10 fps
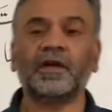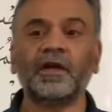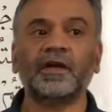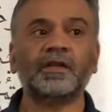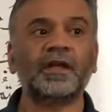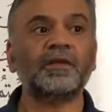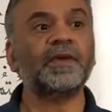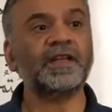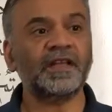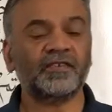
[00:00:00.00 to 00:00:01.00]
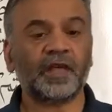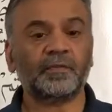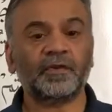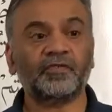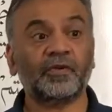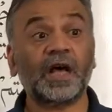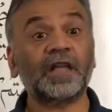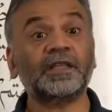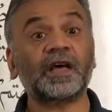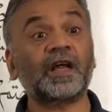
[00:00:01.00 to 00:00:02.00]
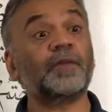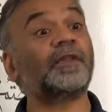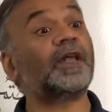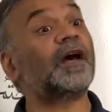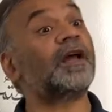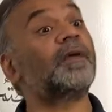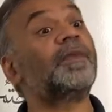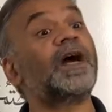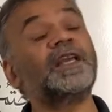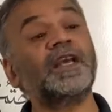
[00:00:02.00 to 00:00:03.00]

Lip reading: are many examples. So la taqrabani,